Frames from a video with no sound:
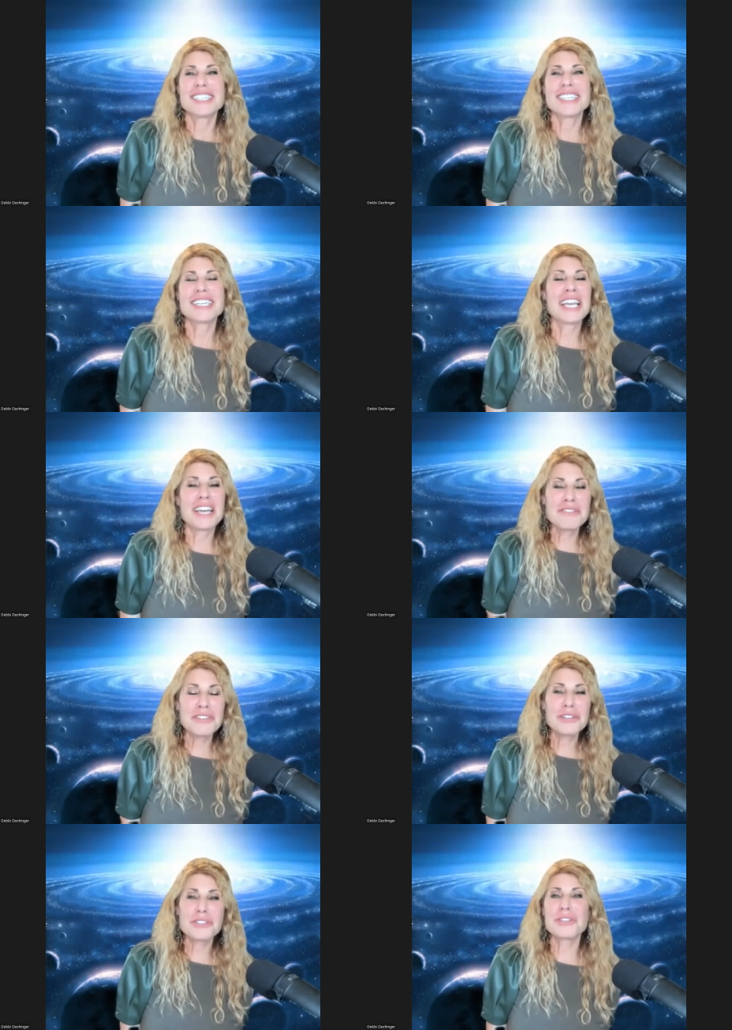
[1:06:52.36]
And again,
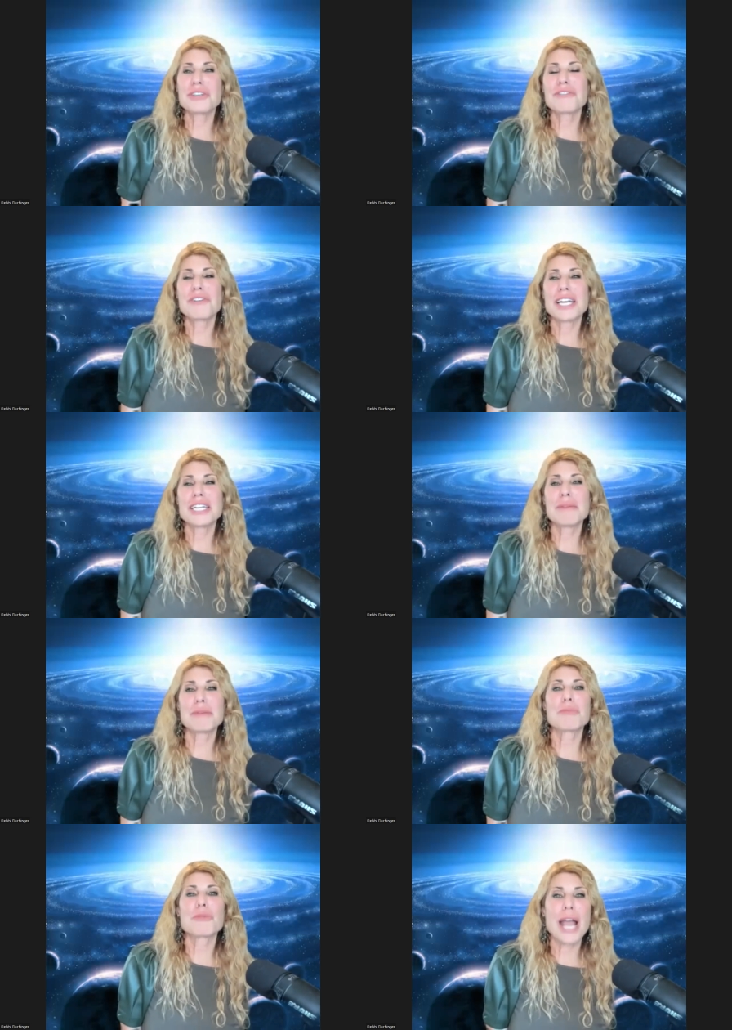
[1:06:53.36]
folks, you can find him
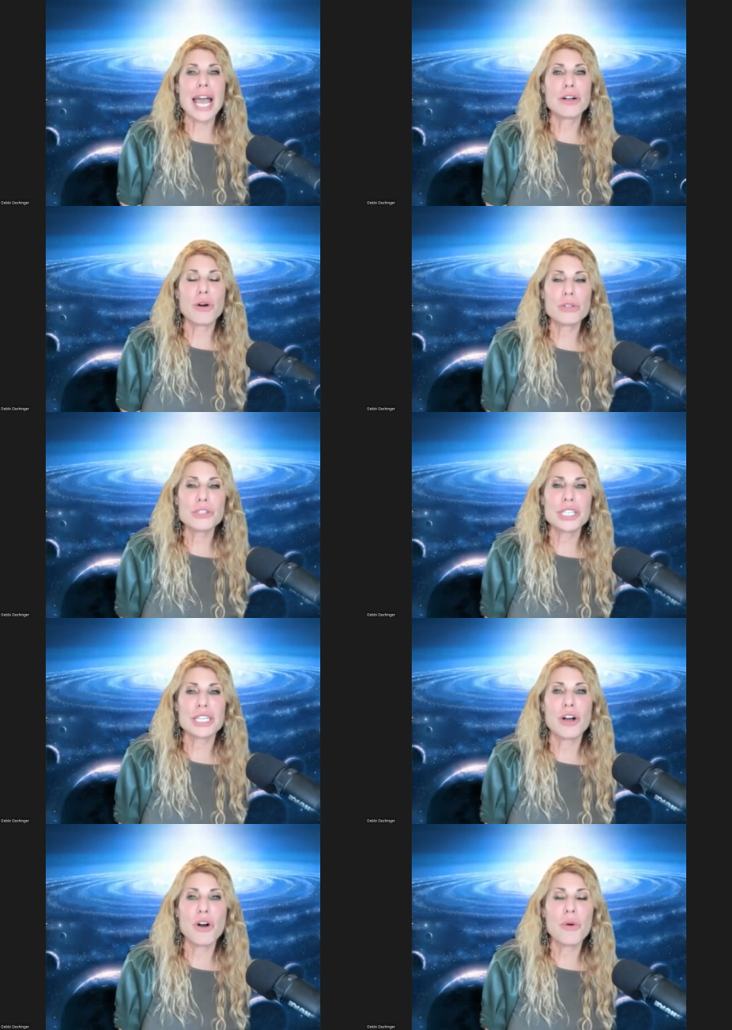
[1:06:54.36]
at Brad
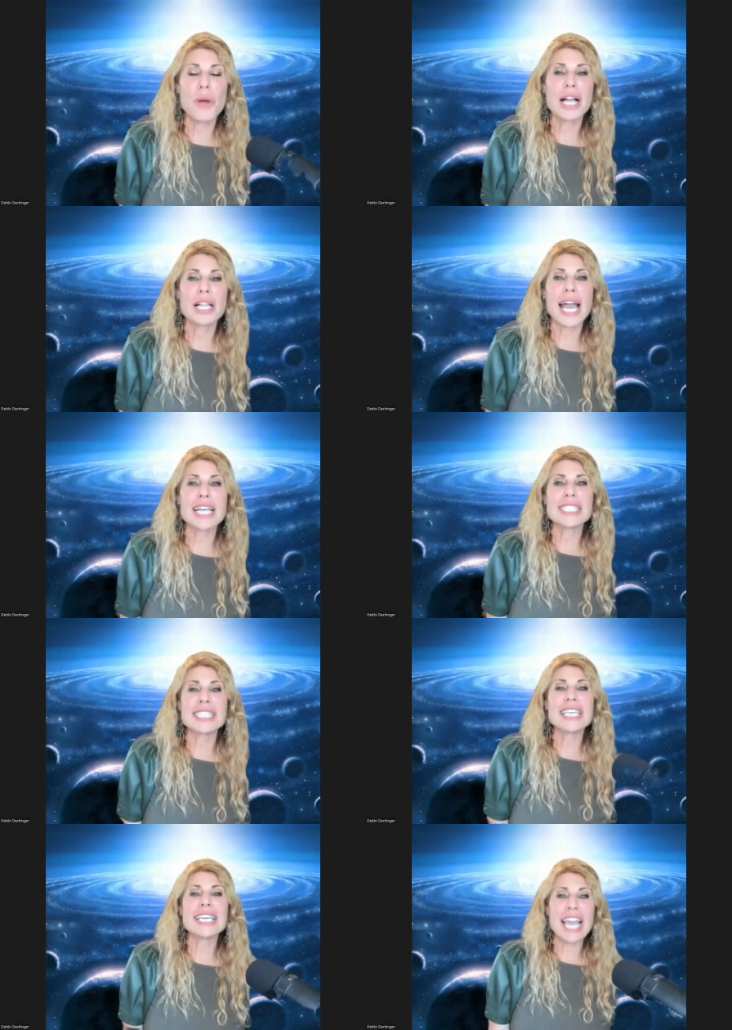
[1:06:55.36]
Olsen, O L S
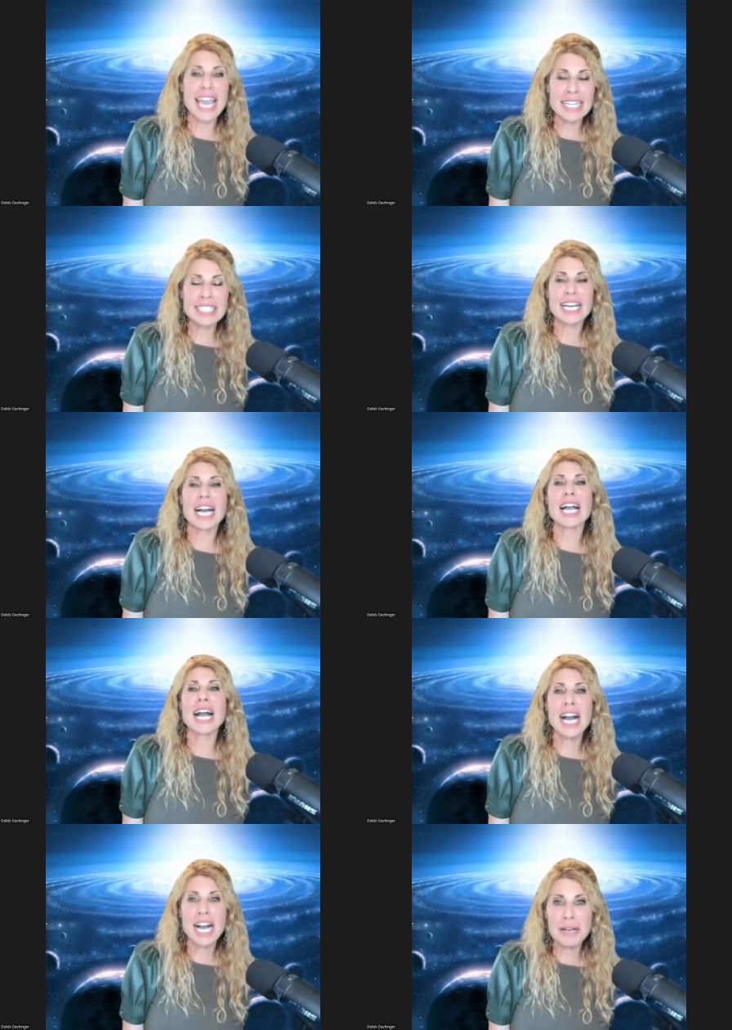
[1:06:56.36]
E N dot
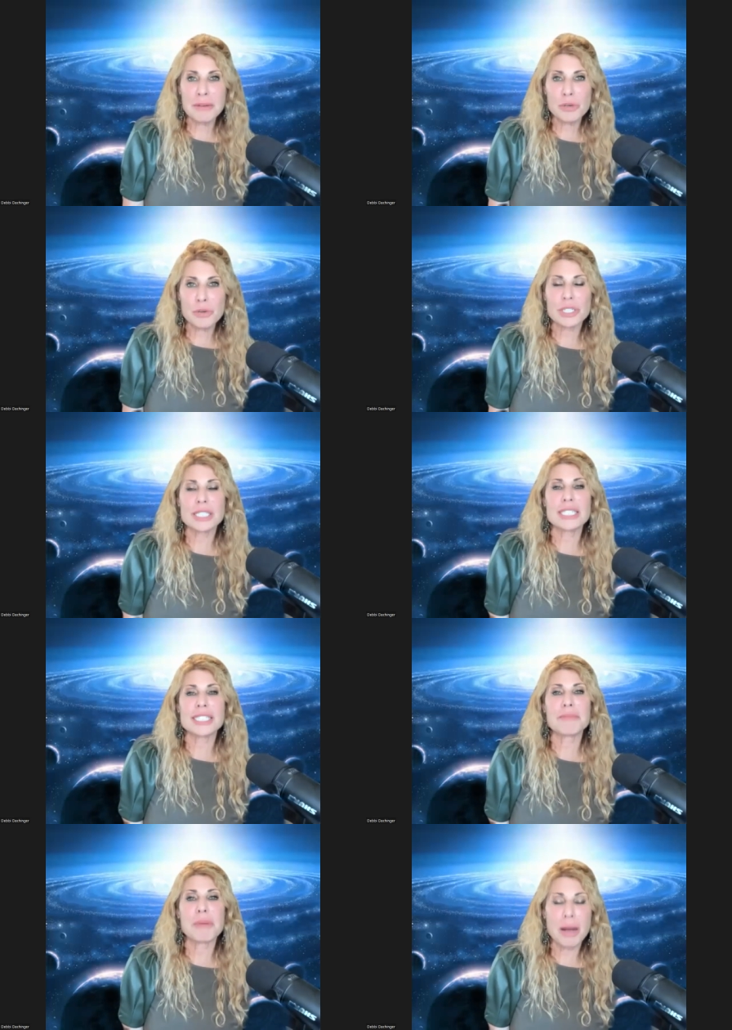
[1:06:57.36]
com or
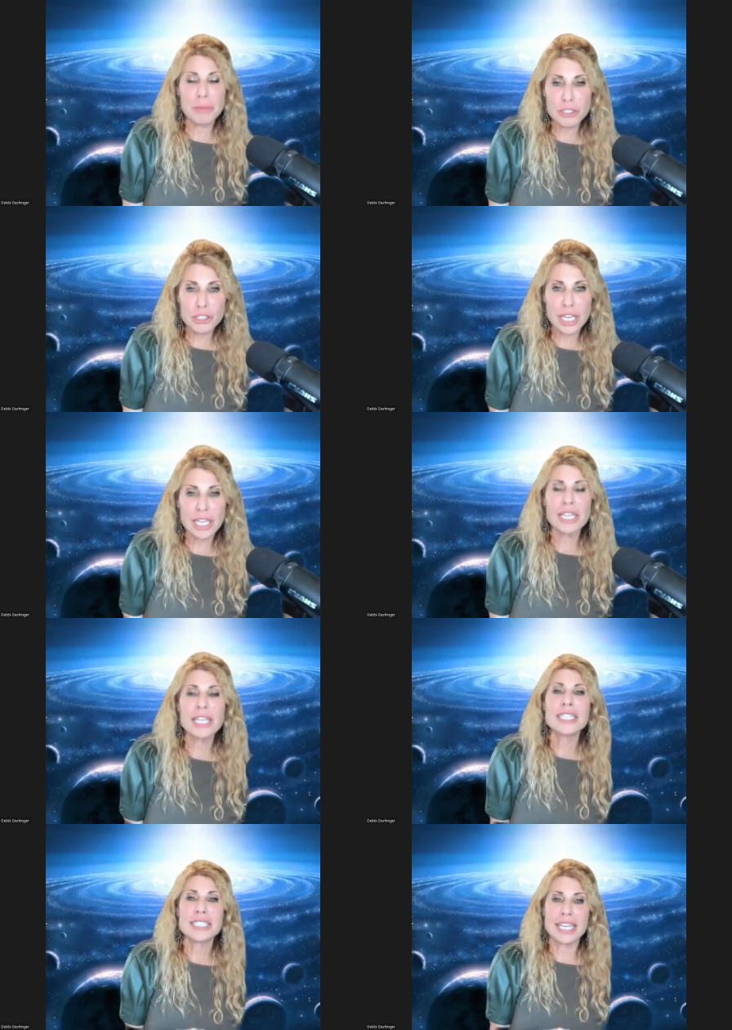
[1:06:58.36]
CC Publishing
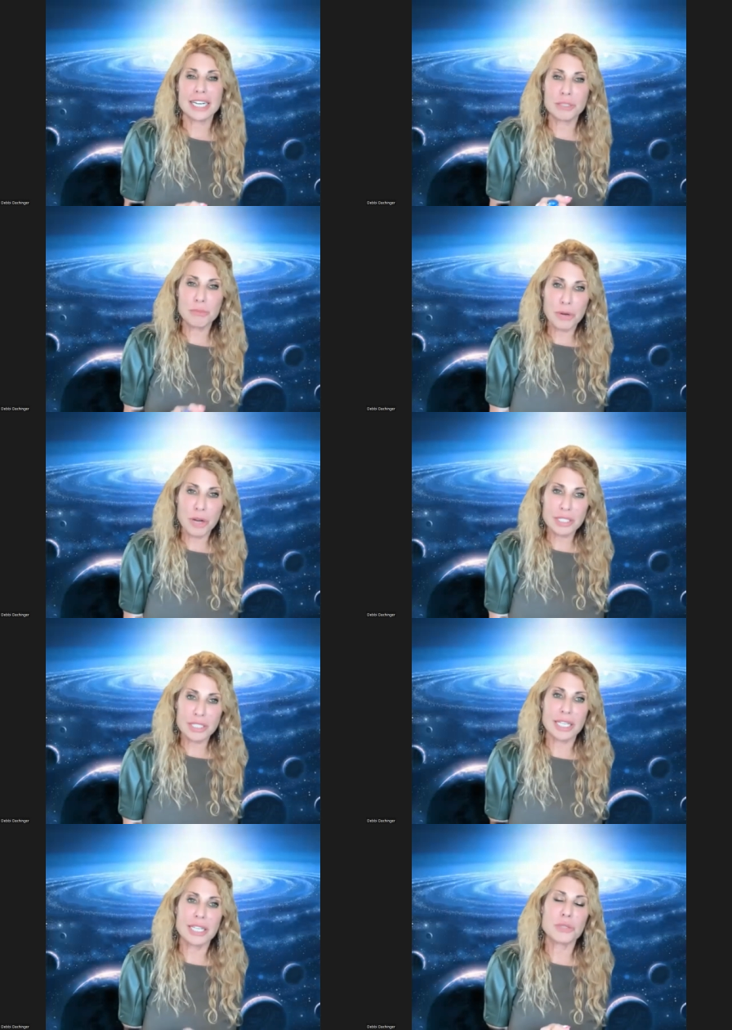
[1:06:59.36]
to get his
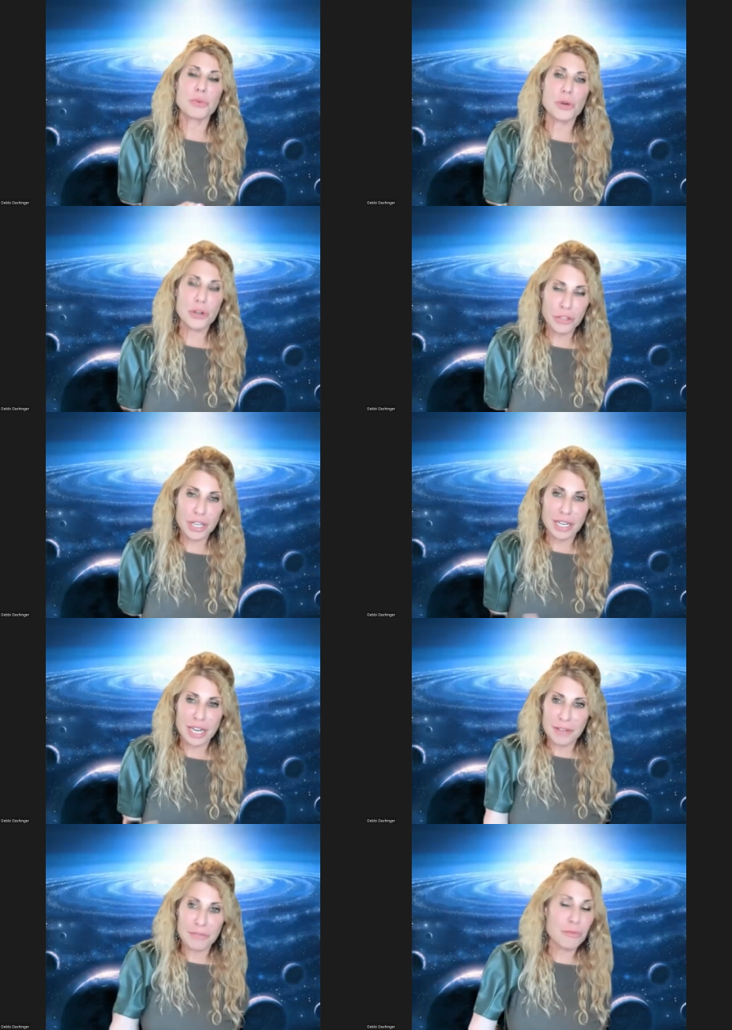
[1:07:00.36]
books. It is worth it.
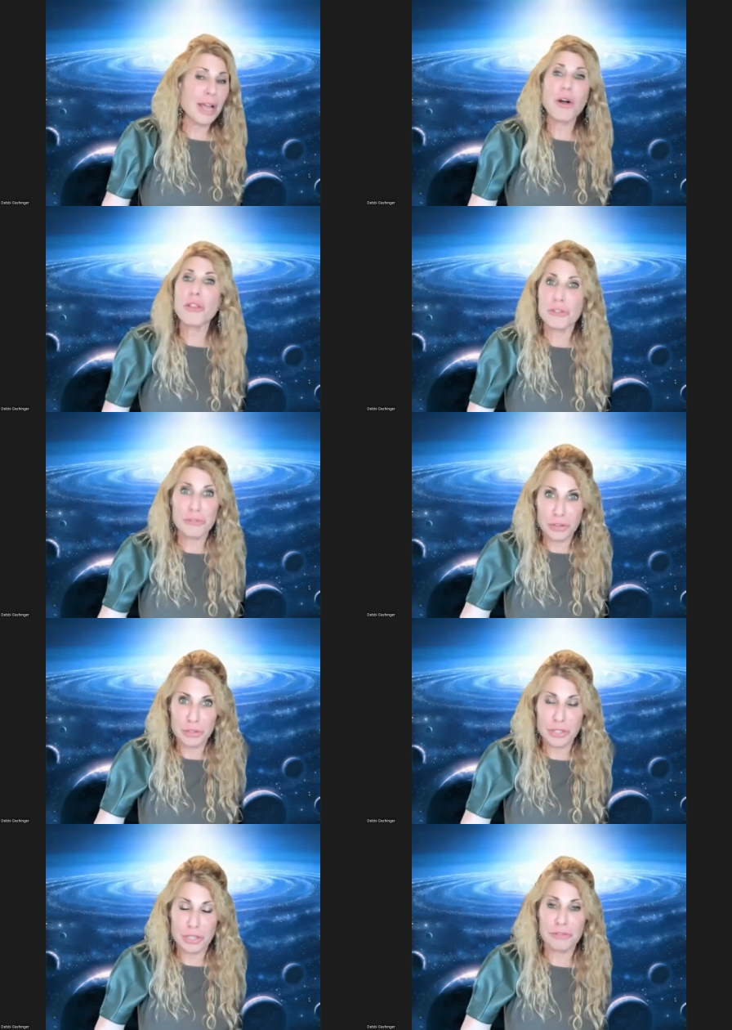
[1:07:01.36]
I've read all the
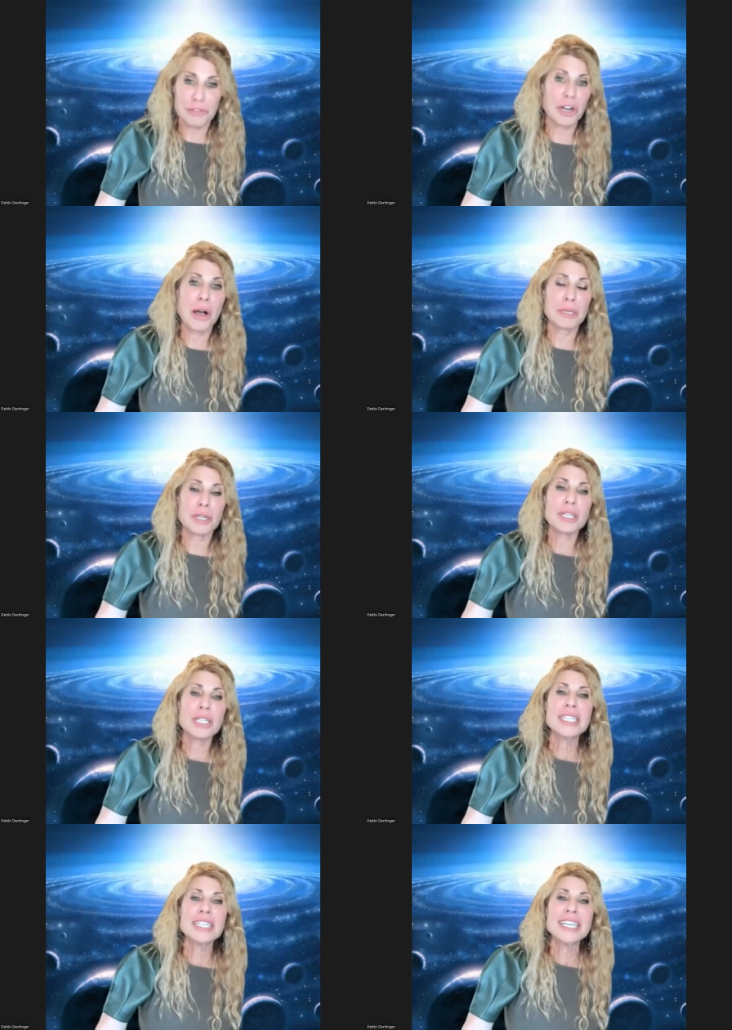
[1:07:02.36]
reviews, they're phenomenal.
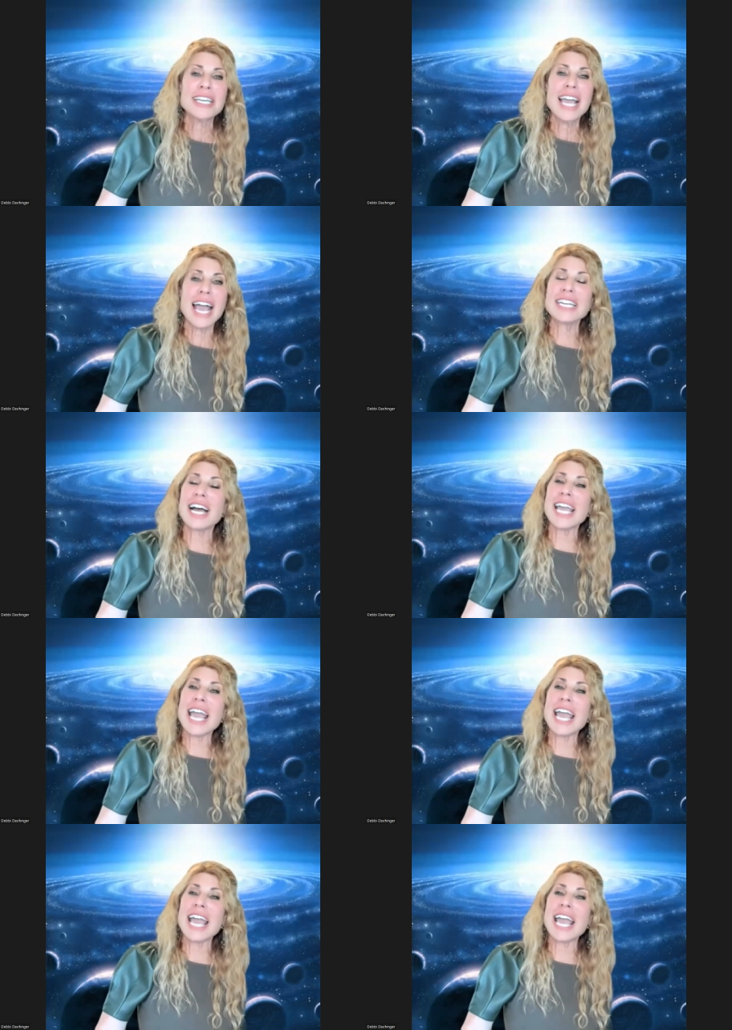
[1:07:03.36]
And I